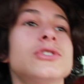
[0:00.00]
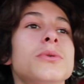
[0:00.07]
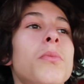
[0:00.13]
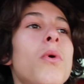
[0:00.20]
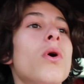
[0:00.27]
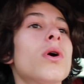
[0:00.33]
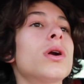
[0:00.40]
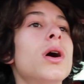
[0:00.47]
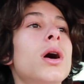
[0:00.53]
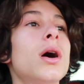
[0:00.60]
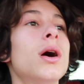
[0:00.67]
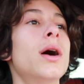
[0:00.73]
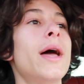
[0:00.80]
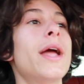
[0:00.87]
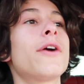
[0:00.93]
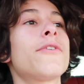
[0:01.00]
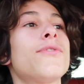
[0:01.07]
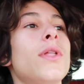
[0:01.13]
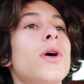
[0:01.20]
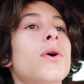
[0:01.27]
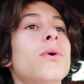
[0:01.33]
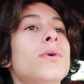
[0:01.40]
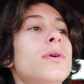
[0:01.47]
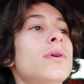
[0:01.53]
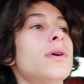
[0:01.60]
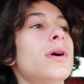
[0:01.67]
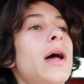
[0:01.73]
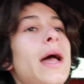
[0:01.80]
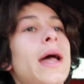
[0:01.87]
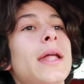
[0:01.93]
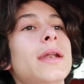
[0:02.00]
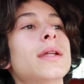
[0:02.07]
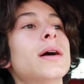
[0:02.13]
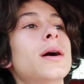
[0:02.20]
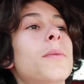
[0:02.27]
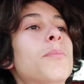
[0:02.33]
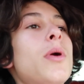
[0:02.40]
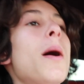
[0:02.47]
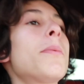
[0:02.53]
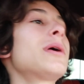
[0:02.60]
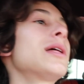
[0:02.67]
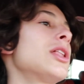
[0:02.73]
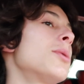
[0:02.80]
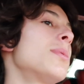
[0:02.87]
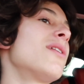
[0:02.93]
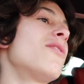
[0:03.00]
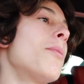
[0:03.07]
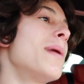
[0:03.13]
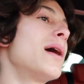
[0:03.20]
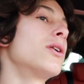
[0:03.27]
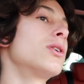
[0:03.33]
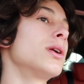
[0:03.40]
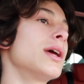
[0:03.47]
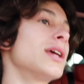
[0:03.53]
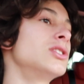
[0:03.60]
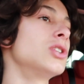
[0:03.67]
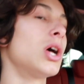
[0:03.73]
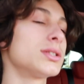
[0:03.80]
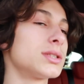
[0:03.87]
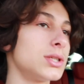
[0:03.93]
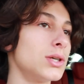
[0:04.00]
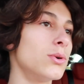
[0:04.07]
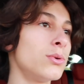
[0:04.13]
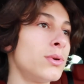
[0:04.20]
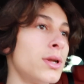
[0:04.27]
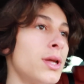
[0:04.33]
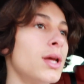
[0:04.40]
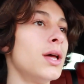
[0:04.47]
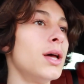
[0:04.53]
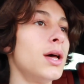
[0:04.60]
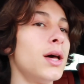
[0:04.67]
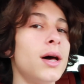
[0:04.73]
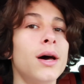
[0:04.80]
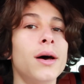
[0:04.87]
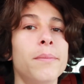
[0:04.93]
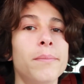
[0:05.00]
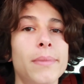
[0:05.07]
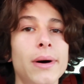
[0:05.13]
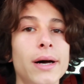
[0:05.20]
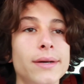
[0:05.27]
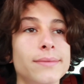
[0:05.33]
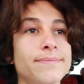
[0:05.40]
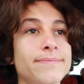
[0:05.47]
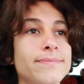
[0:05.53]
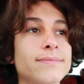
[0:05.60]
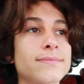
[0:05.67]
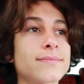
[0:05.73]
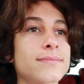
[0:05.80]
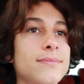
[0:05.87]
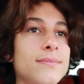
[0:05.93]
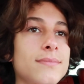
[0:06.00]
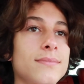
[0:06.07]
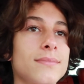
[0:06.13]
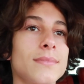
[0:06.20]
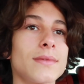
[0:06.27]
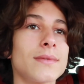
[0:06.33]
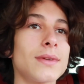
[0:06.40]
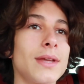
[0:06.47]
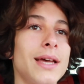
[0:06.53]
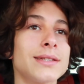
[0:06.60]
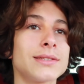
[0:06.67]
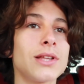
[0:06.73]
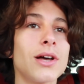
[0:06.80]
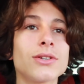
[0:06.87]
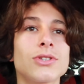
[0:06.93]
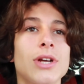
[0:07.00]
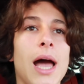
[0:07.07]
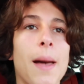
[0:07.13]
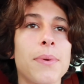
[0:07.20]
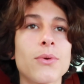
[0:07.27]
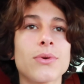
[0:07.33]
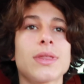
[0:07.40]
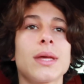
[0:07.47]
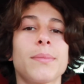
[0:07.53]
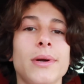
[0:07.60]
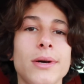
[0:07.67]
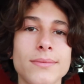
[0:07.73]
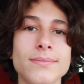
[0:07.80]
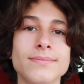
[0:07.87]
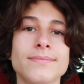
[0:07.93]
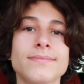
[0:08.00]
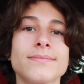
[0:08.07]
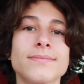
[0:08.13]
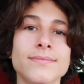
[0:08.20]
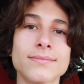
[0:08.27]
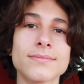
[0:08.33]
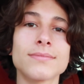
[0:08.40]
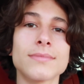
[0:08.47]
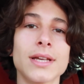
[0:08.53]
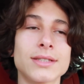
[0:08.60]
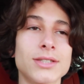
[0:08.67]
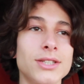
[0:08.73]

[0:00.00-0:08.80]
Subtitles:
you more airflow and probably a little bit of a better exhaust tone. But as long as you're happy with it, bro, that's